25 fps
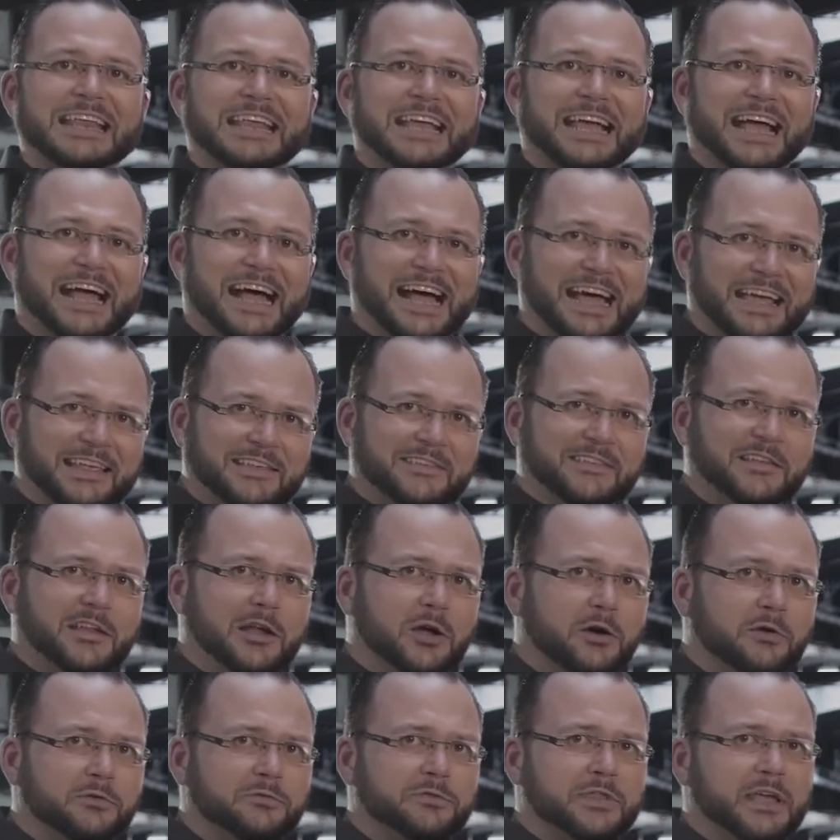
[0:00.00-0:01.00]
there's a
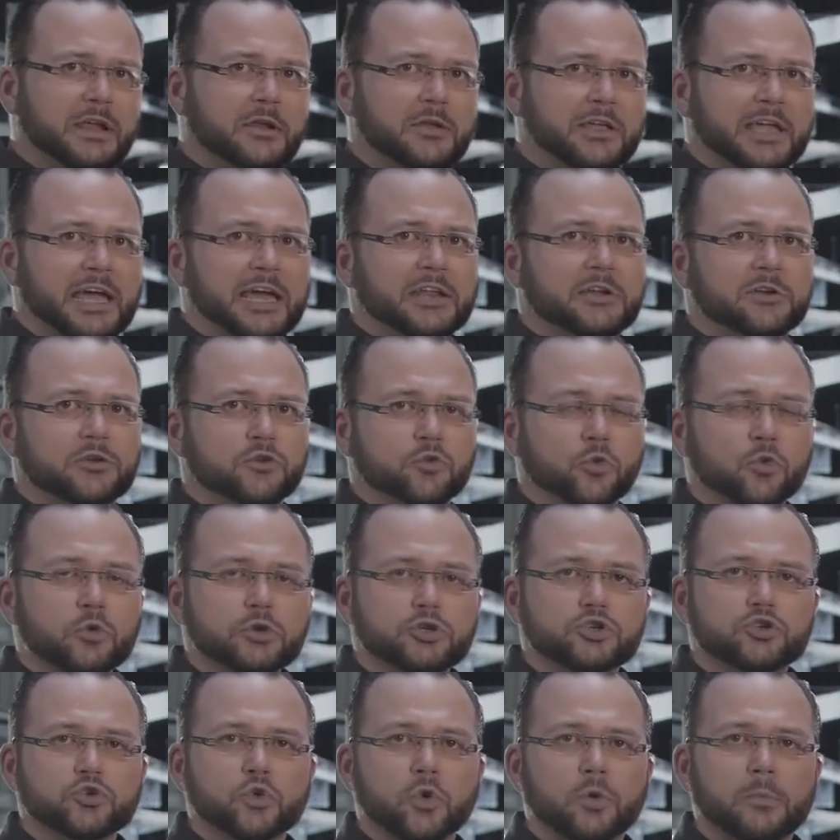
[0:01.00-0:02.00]
circuit that is secured
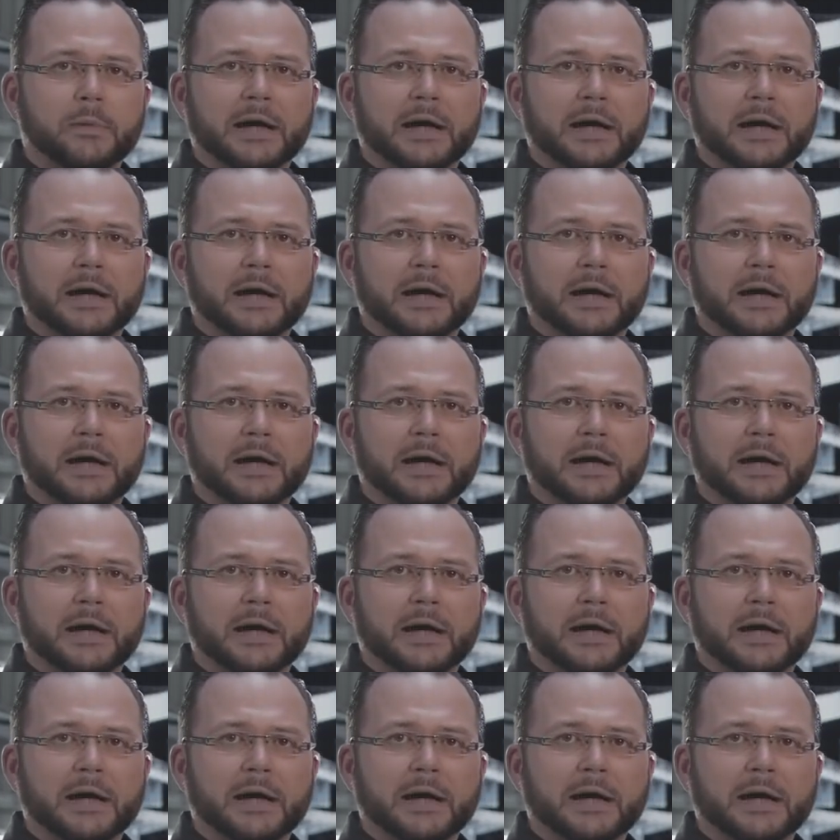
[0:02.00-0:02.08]
by an